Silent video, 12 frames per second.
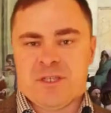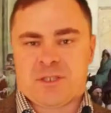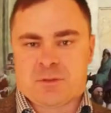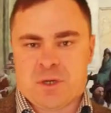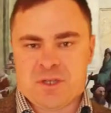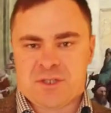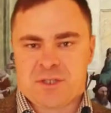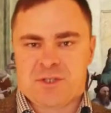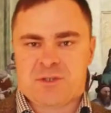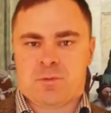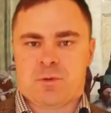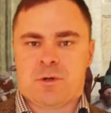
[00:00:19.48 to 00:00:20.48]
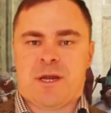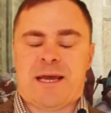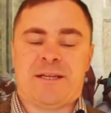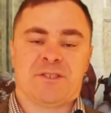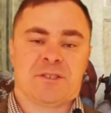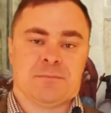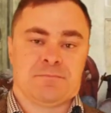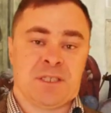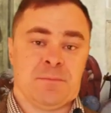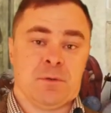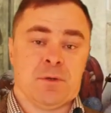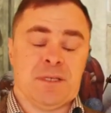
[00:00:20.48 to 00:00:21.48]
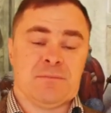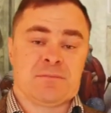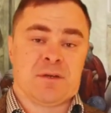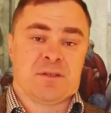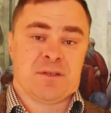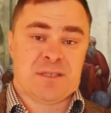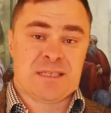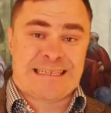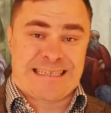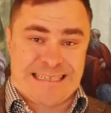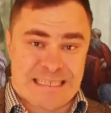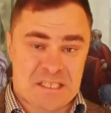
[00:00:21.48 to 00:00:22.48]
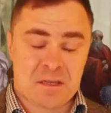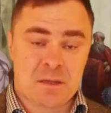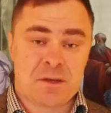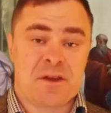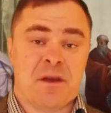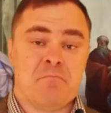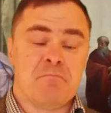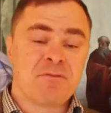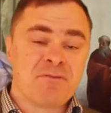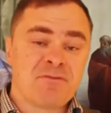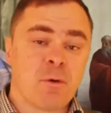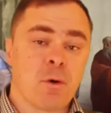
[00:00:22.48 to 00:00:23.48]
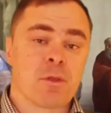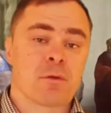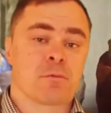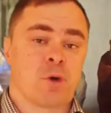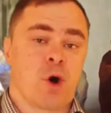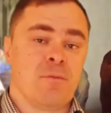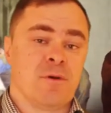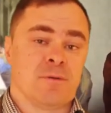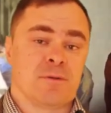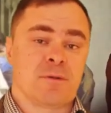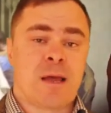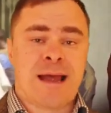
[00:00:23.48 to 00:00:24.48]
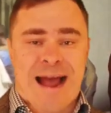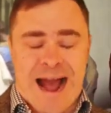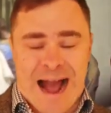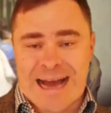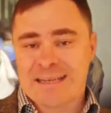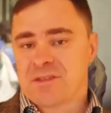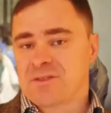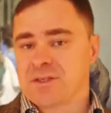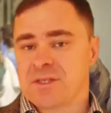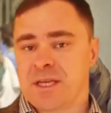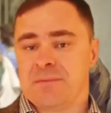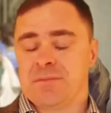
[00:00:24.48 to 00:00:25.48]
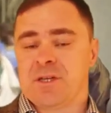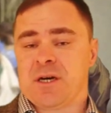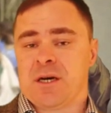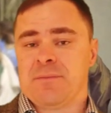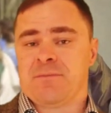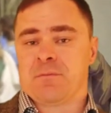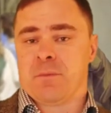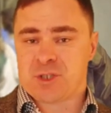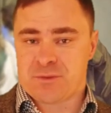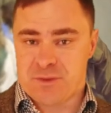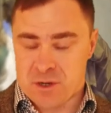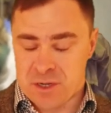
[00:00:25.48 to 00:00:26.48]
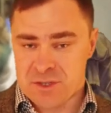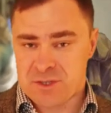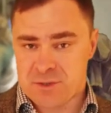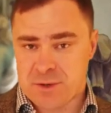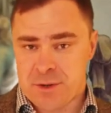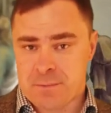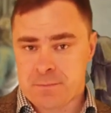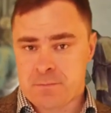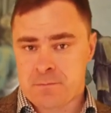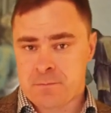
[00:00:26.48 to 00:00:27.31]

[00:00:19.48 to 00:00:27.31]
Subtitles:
The Etruscans were an ancient people in present-day Italy before the Romans and at the same time for much of their history.